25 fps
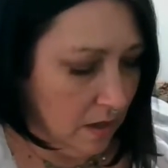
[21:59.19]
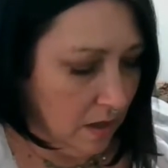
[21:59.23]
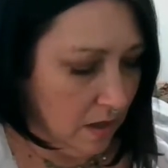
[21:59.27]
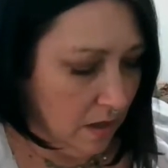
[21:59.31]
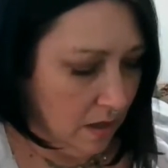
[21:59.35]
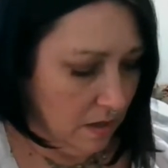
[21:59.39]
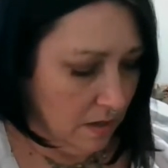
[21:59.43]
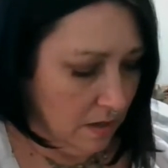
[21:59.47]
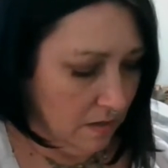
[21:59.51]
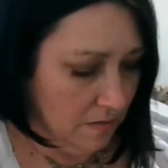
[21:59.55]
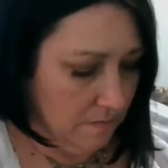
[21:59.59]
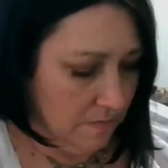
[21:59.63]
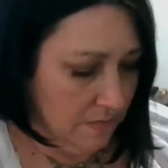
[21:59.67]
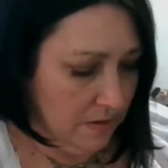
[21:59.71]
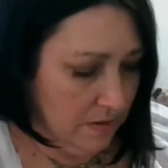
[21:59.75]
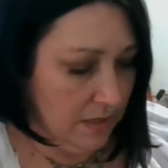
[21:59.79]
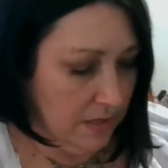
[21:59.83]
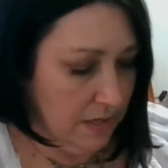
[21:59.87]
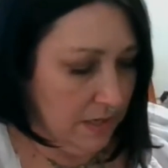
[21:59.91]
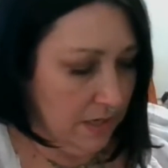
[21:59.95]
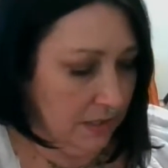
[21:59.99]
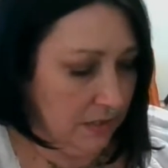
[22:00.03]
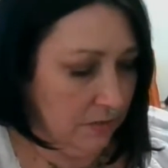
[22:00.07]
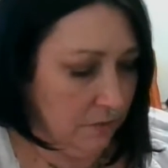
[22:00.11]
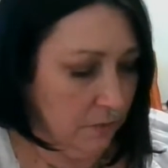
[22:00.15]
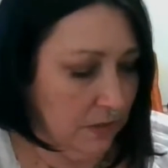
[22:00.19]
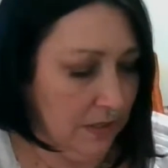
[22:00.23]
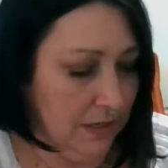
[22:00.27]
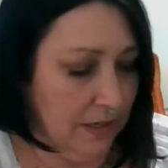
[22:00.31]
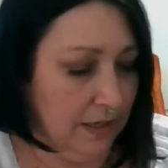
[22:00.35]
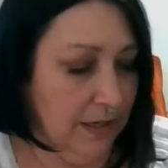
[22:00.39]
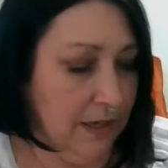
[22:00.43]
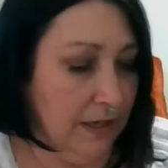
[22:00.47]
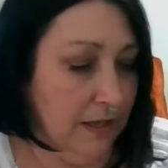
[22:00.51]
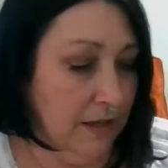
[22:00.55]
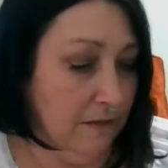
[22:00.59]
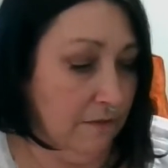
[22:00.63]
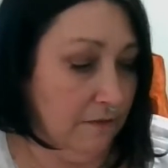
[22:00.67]
The next one I
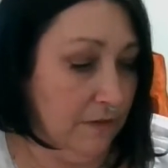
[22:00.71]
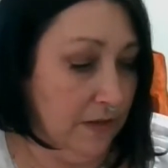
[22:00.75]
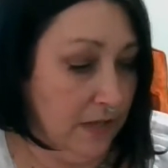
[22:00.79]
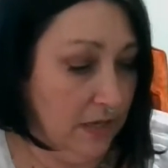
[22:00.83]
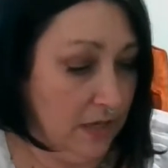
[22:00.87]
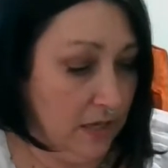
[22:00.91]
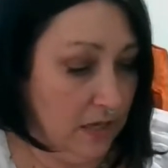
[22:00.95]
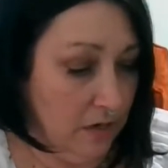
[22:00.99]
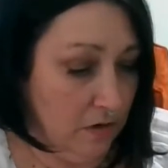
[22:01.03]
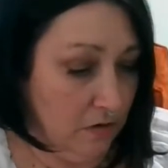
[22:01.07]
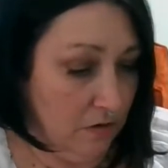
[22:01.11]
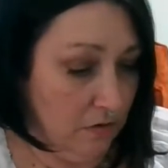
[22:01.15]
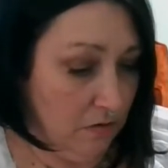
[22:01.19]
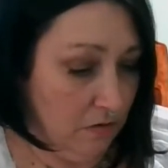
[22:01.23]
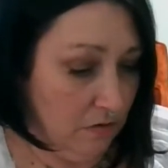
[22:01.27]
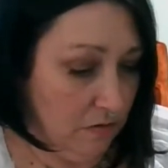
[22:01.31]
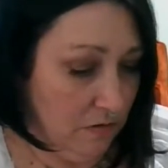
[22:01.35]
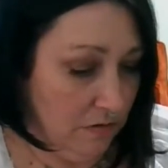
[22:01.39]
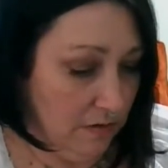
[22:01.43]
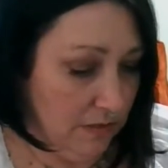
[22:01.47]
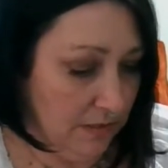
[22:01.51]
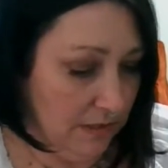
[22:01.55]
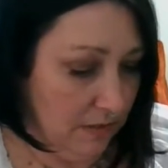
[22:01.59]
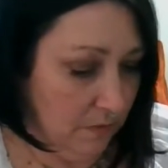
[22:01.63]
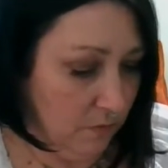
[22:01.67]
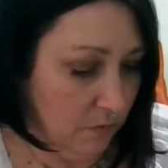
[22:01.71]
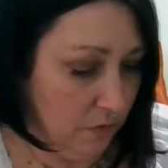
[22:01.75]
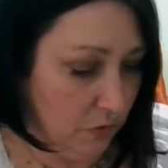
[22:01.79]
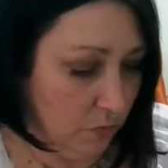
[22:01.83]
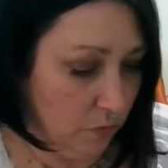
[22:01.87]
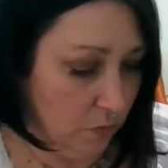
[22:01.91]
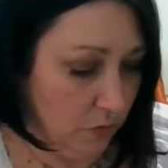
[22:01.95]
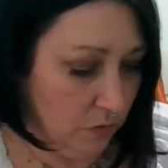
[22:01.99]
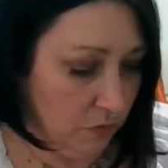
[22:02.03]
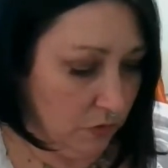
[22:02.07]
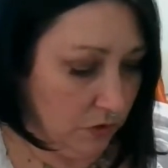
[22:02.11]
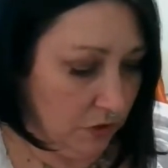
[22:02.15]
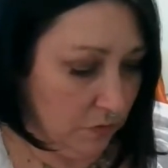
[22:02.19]
have here, let's see, which
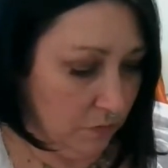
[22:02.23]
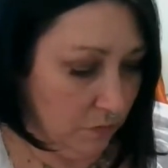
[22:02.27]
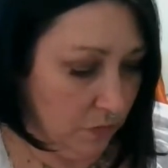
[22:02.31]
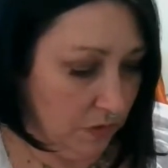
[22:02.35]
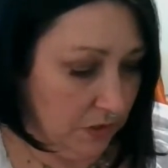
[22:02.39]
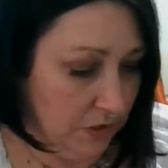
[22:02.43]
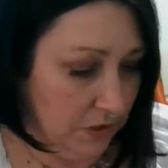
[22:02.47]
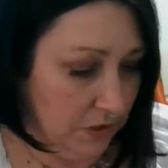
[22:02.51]
one should we